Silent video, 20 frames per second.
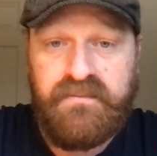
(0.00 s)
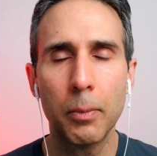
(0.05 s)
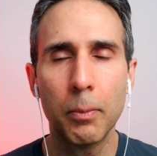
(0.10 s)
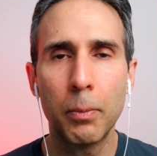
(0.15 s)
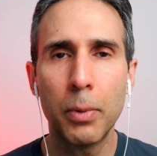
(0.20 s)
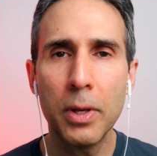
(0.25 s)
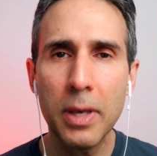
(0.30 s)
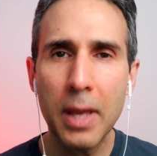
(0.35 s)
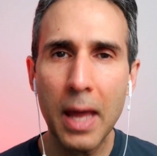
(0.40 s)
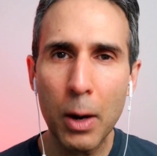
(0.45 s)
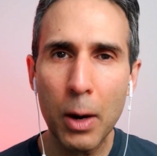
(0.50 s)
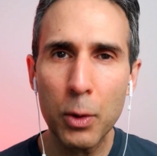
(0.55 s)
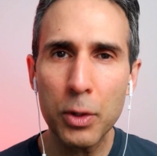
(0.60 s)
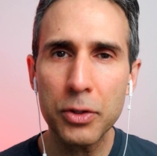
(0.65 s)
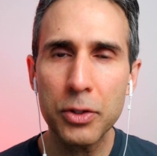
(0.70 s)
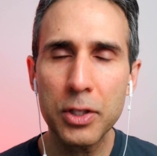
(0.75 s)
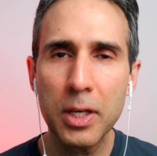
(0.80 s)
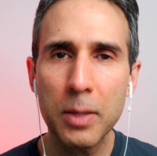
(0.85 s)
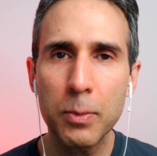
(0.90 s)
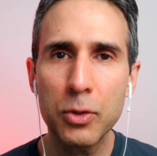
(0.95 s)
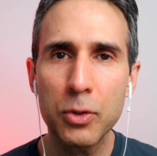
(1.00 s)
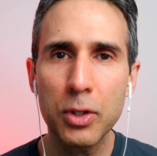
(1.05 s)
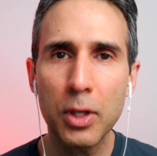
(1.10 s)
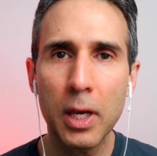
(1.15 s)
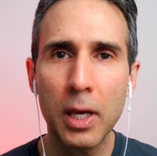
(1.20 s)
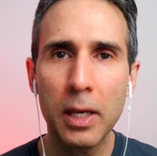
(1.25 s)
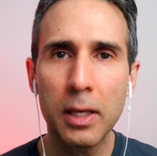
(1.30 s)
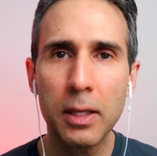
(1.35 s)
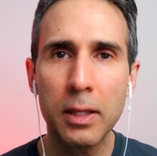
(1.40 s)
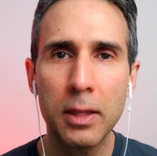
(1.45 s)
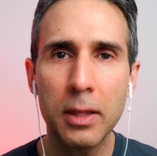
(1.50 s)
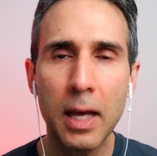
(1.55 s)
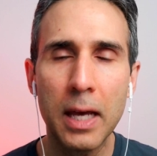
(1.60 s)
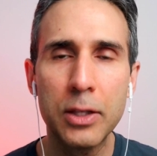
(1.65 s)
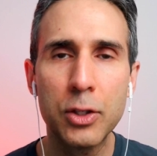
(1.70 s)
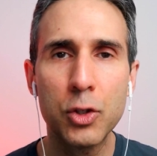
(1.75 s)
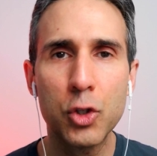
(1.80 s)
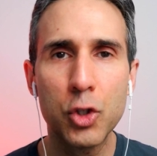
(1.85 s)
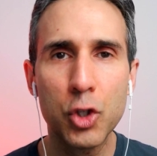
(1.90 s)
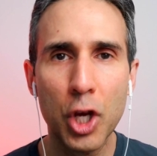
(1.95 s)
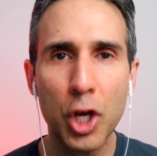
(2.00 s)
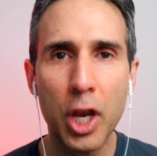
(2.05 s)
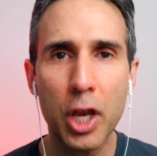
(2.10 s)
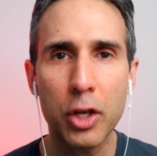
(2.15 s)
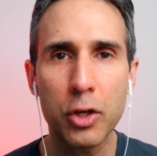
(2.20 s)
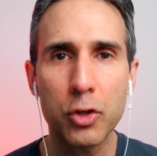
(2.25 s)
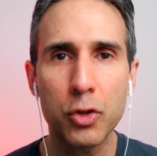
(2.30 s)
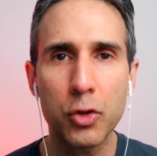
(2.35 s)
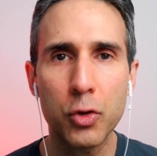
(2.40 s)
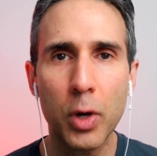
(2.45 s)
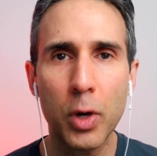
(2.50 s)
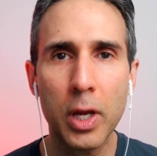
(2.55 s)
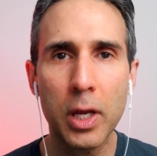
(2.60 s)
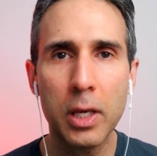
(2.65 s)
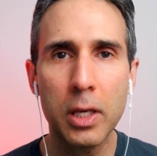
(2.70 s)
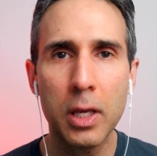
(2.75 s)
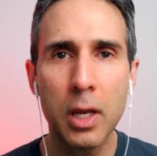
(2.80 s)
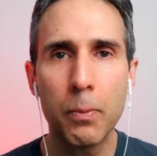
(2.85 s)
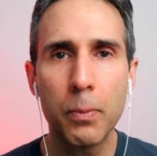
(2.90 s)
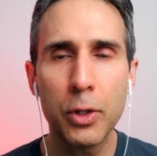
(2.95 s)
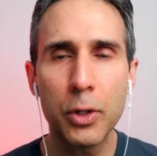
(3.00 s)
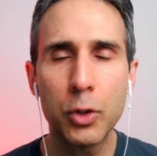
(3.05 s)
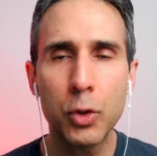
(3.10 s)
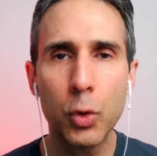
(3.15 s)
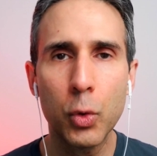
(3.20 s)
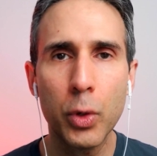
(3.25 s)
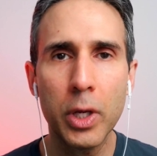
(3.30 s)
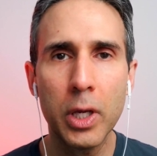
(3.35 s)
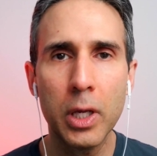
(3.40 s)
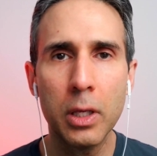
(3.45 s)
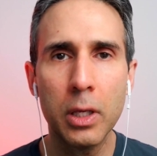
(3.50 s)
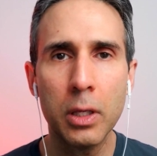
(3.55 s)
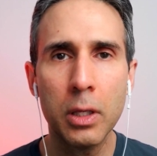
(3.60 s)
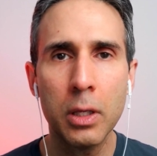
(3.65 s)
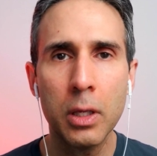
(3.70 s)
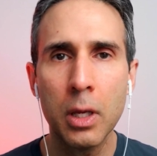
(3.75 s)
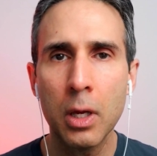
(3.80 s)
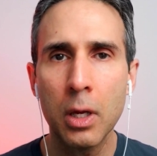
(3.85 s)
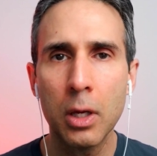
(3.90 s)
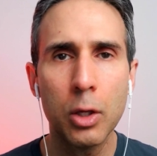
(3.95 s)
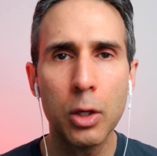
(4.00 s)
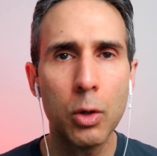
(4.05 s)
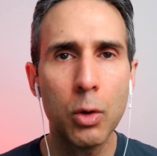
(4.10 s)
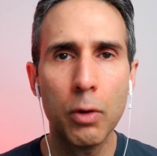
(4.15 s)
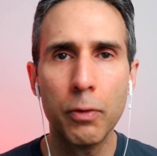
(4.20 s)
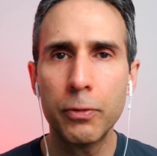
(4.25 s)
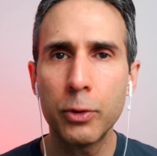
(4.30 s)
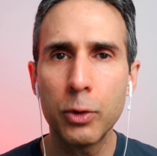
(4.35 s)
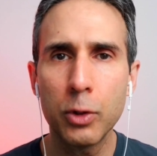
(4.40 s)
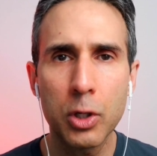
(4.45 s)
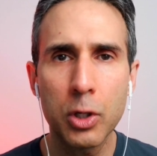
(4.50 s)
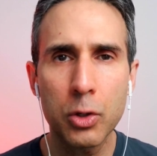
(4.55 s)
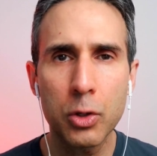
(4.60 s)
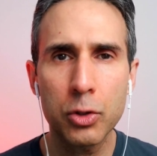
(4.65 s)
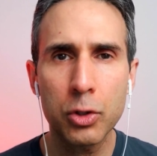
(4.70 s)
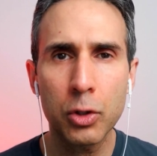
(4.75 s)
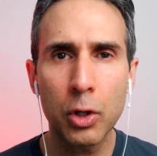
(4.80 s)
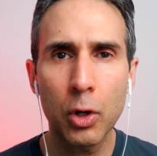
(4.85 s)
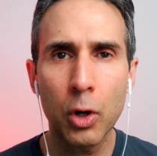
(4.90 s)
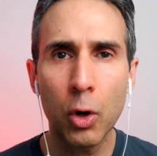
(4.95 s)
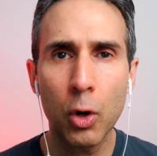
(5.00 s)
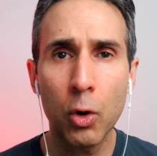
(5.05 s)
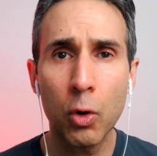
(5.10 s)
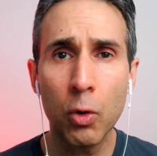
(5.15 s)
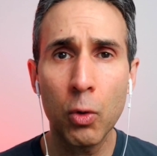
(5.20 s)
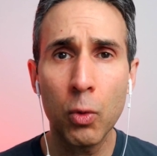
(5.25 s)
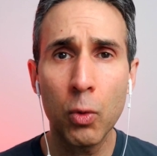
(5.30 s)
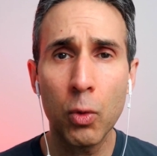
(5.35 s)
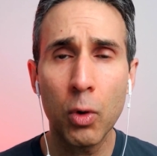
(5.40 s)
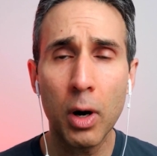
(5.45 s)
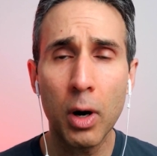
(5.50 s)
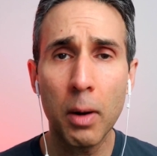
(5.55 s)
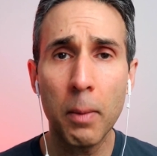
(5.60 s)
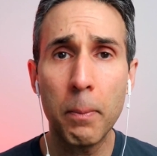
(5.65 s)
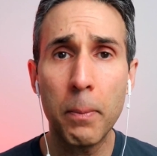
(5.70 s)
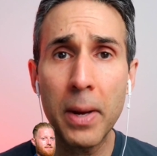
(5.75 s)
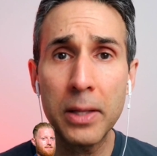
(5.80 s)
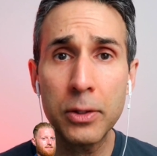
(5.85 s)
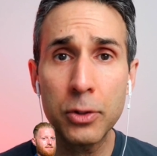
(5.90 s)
But now it seems like that's changed, right? Between, a few years ago, Ben